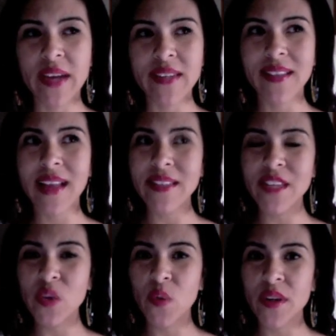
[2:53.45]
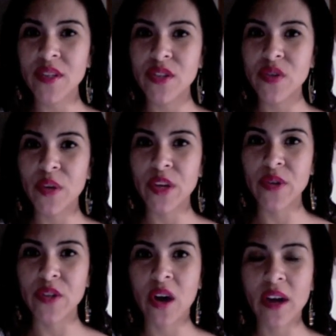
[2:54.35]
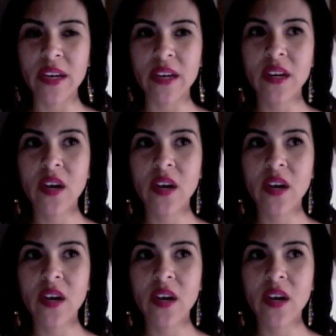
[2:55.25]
because the last thing you want to do when you're jogging